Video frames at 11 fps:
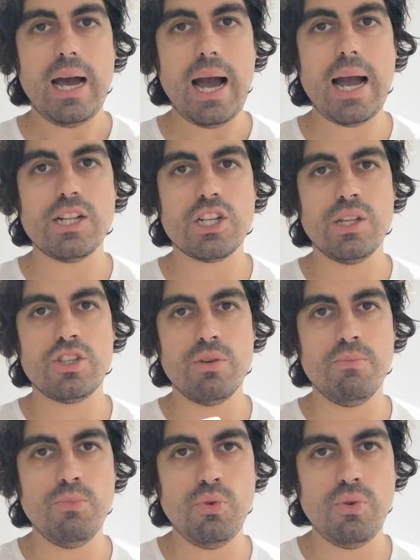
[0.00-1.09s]
actually to
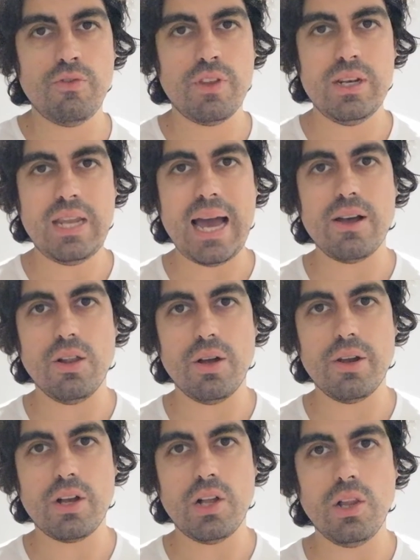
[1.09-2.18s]
move the dial on
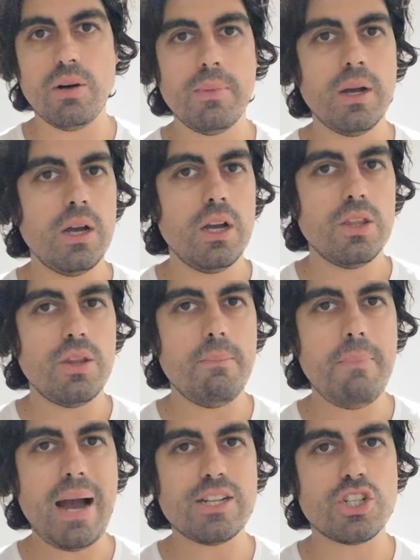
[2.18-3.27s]
a club, the
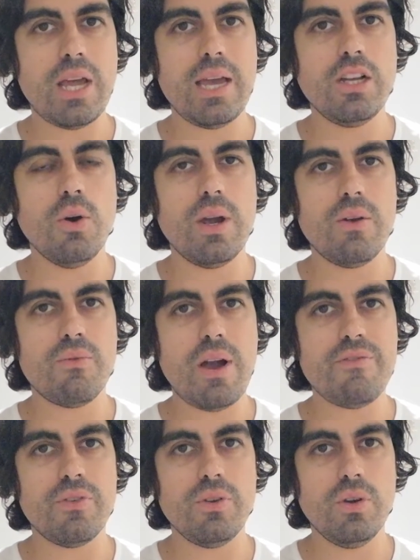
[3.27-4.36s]
match day going
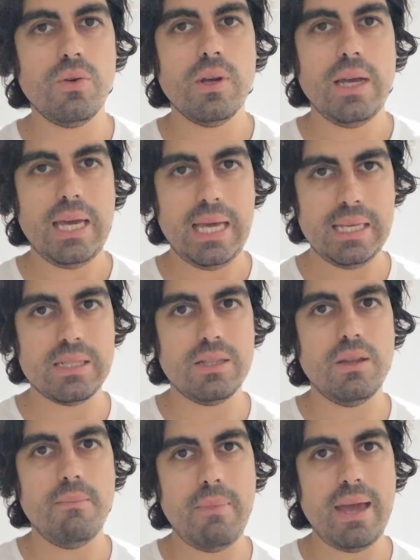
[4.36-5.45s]
revenue isn't
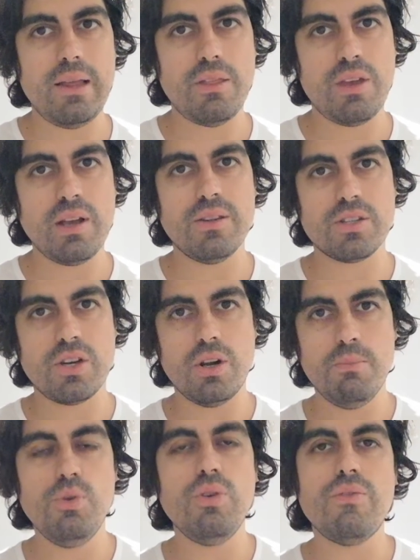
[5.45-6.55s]
the main thing that's going to
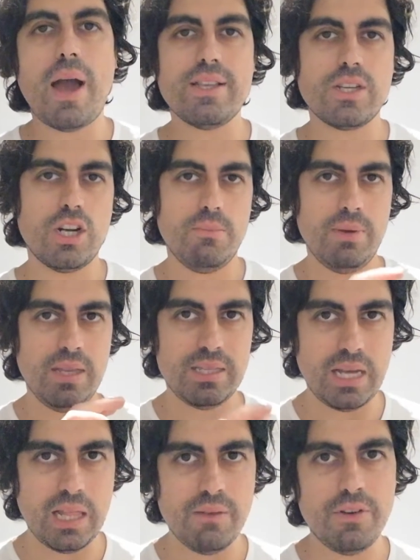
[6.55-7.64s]
move that. It's going to be the
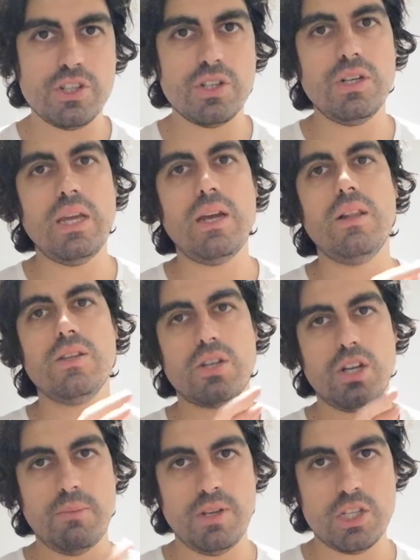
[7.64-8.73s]
television deal. It's
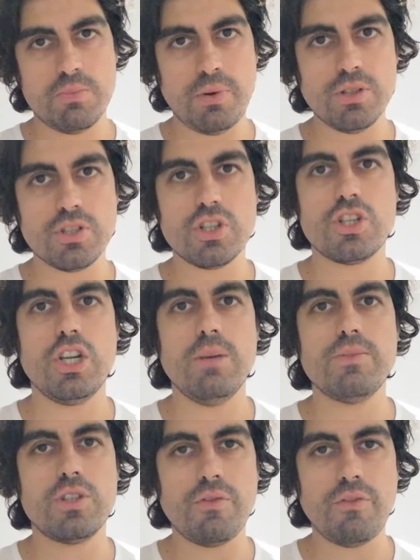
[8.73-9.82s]
going to be sponsorship,
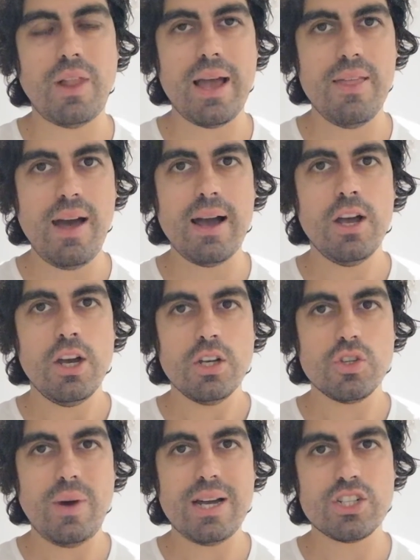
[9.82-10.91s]
stuff like that.
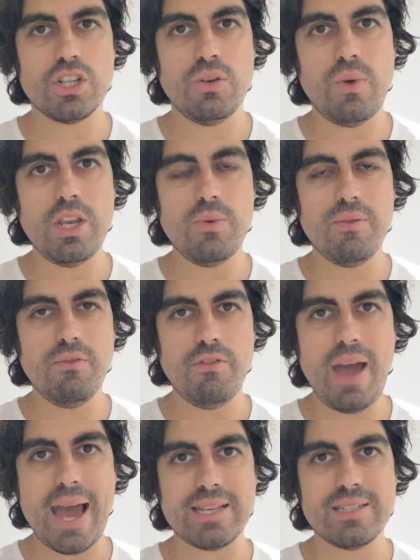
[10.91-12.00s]
So actually, when you
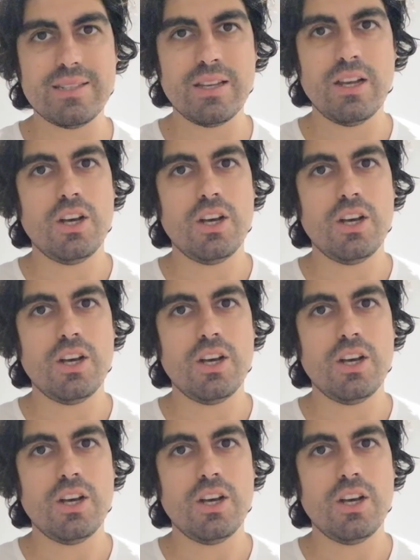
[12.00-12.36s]
invest